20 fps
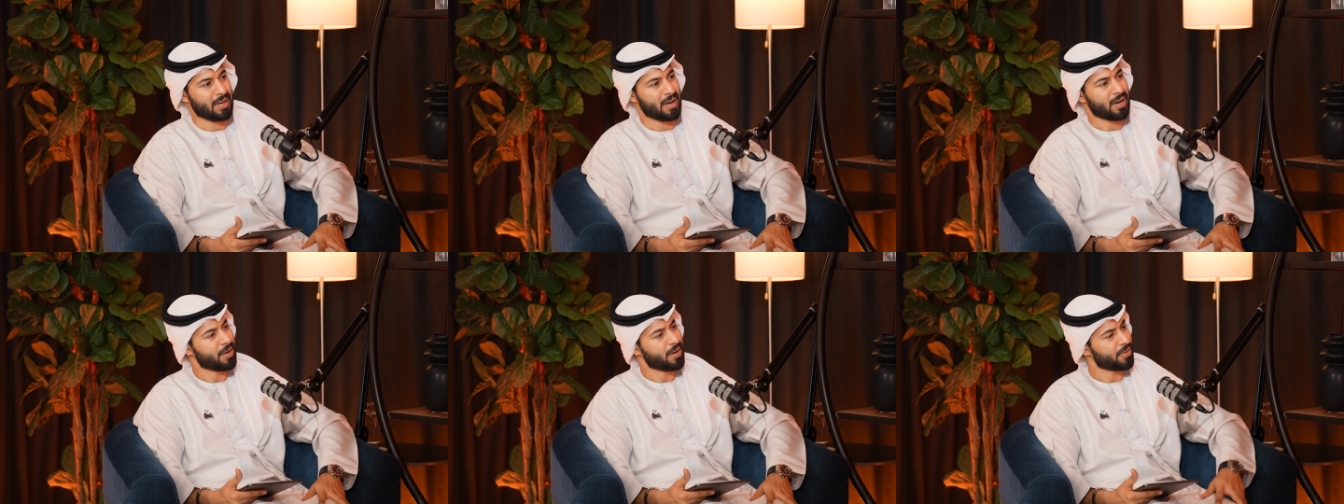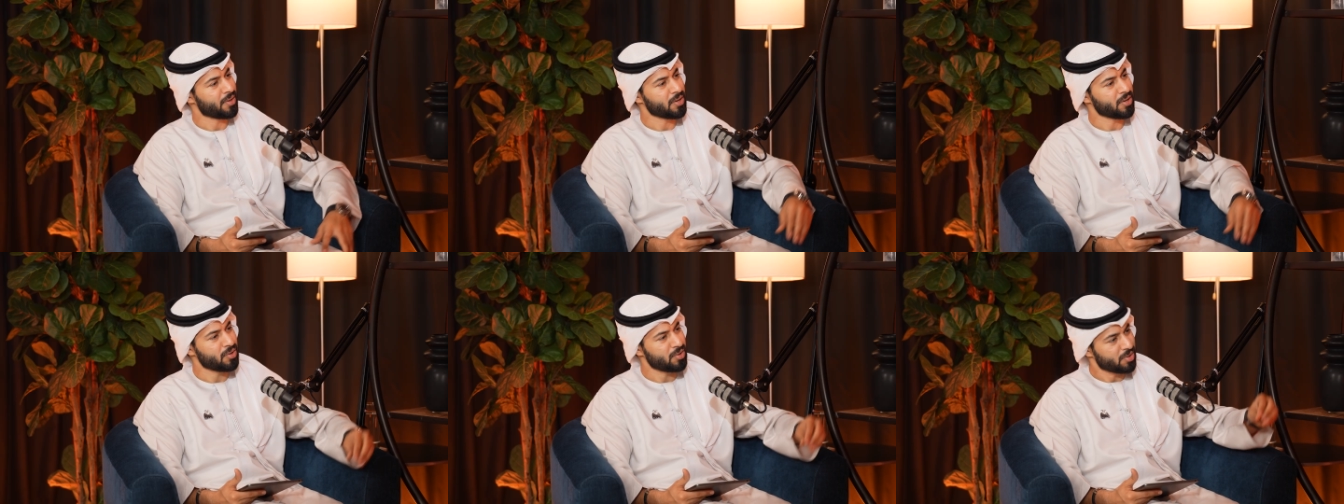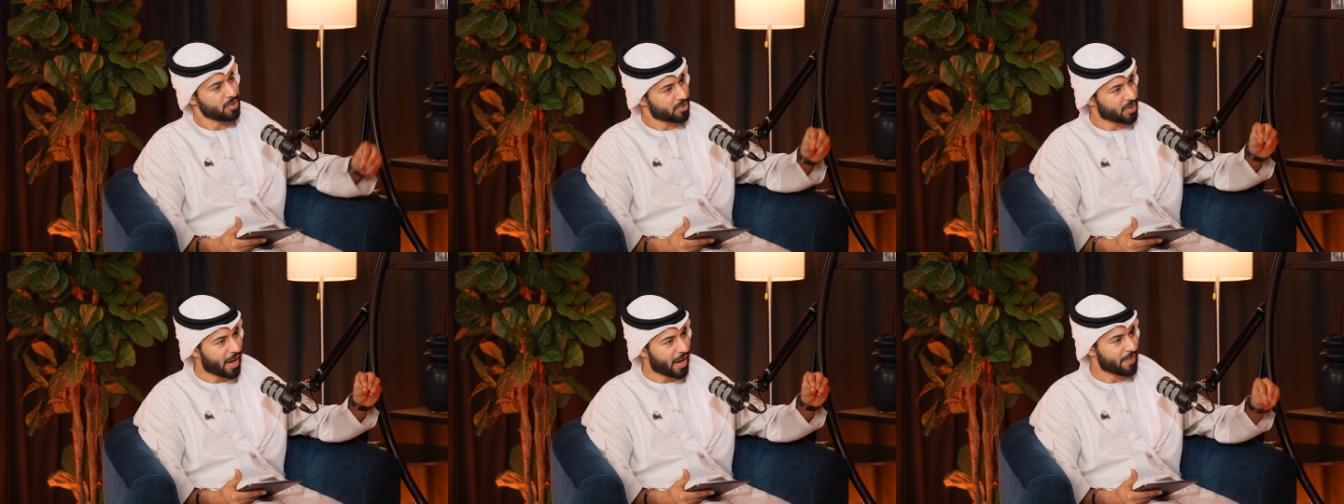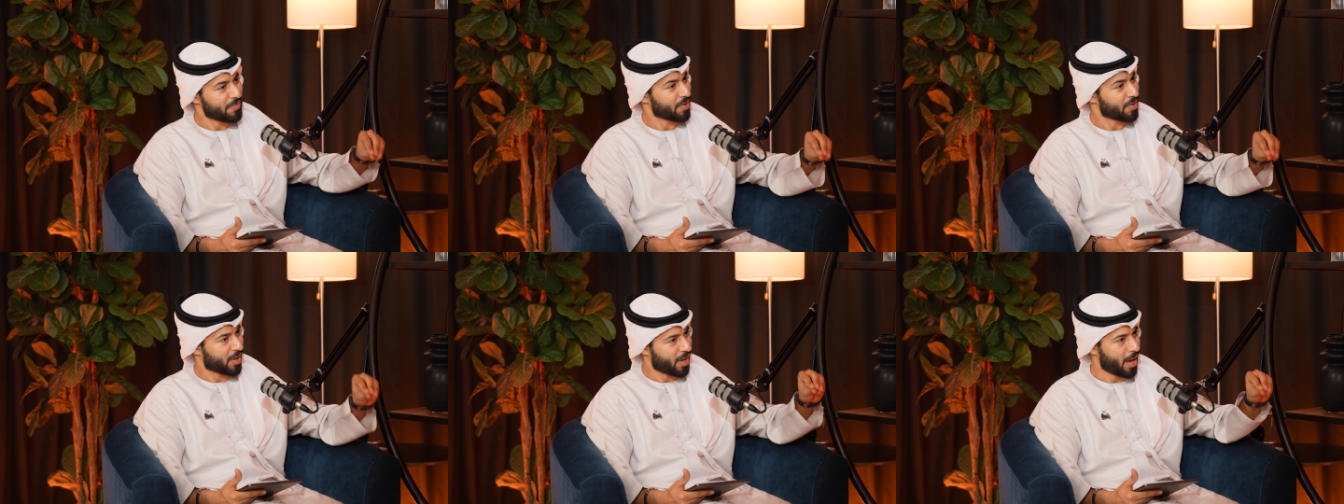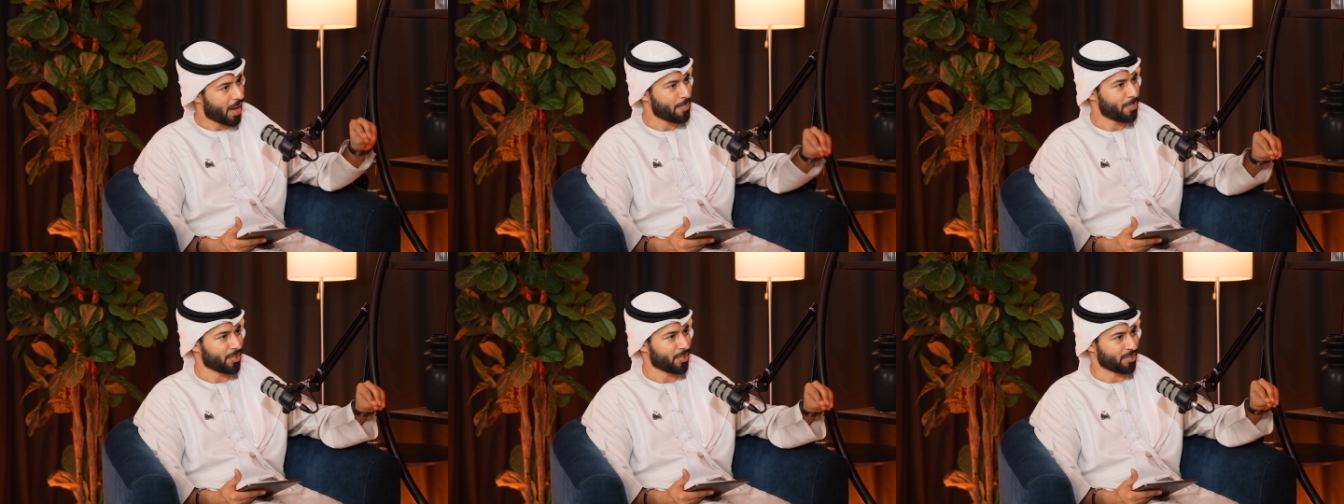And I think you need to have the
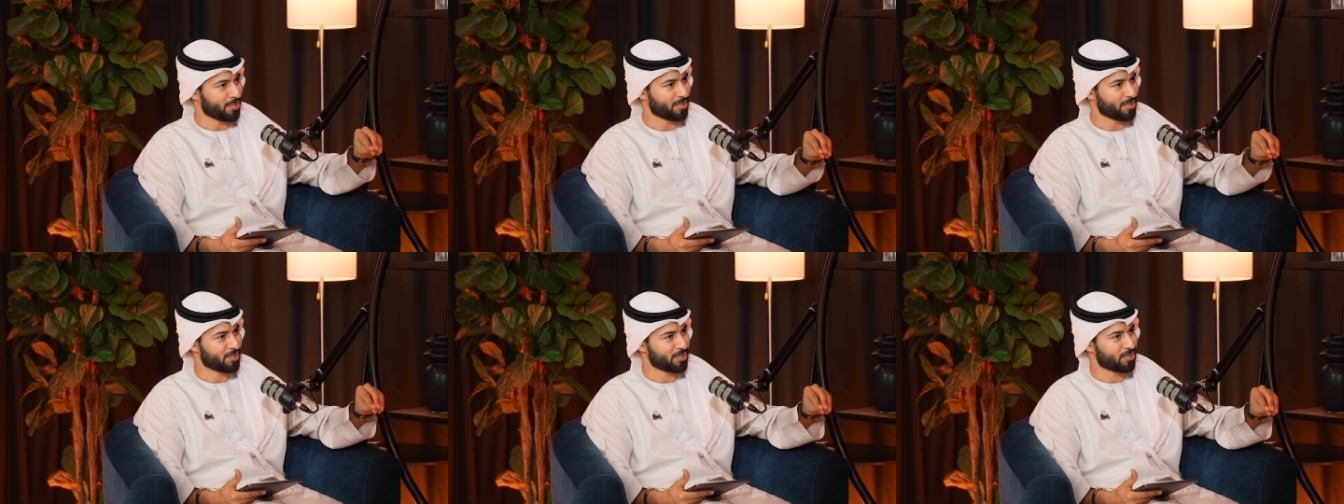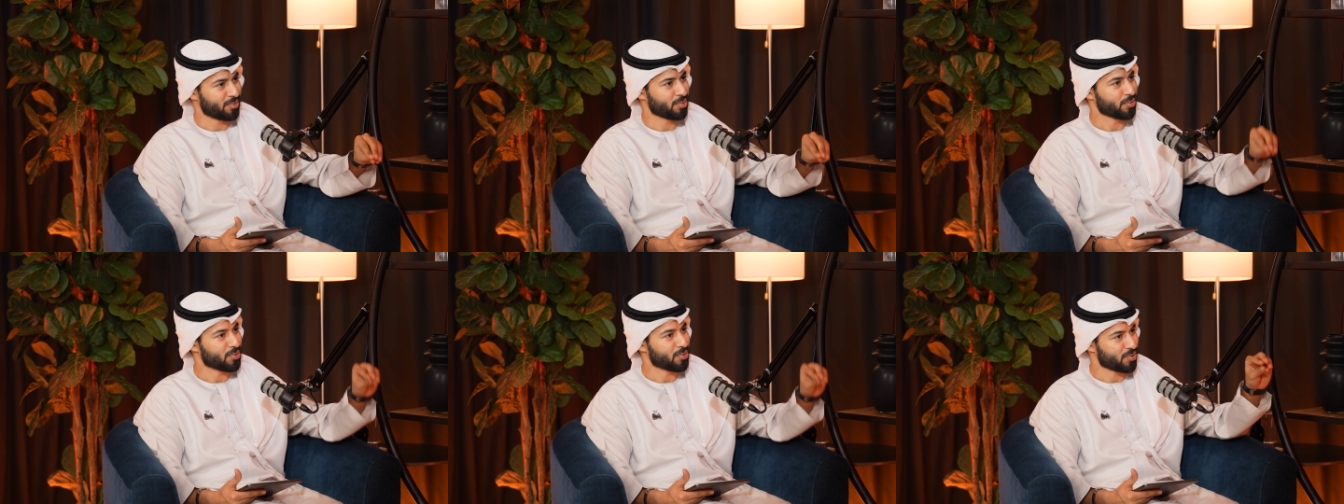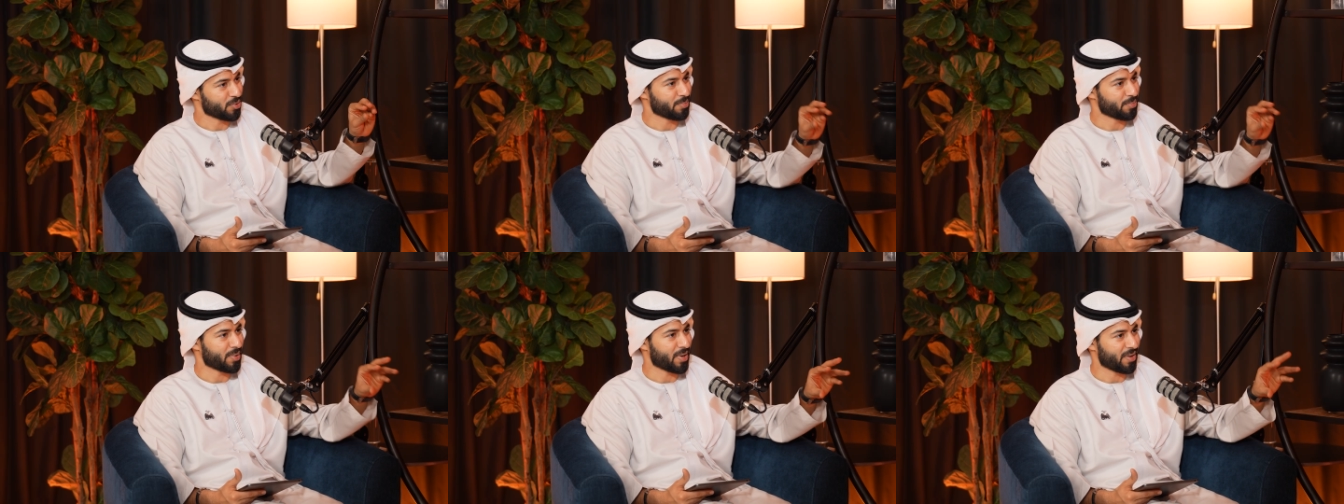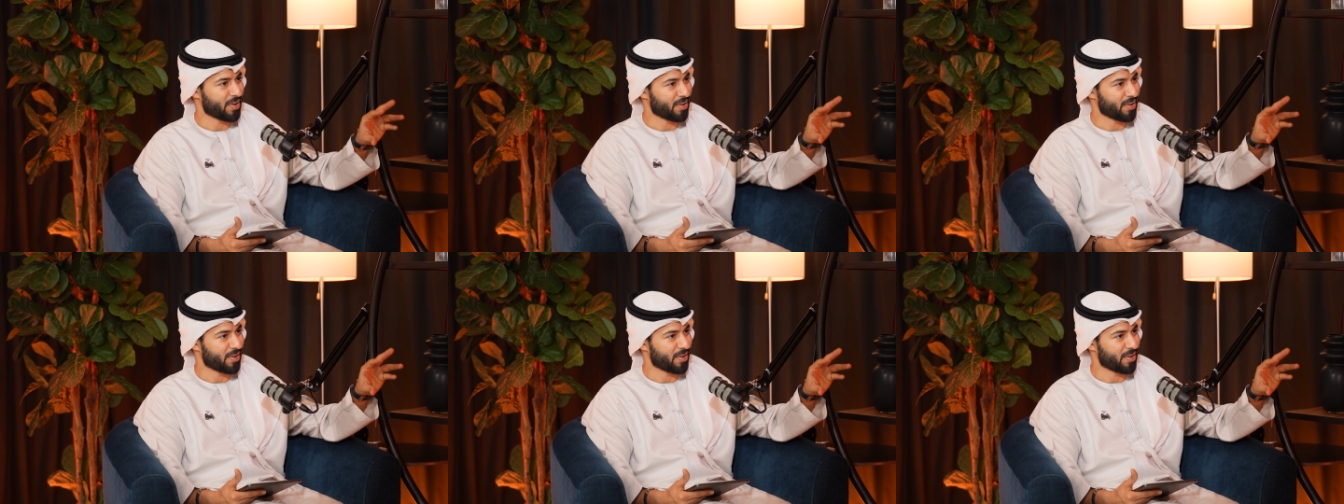capital to also buy it.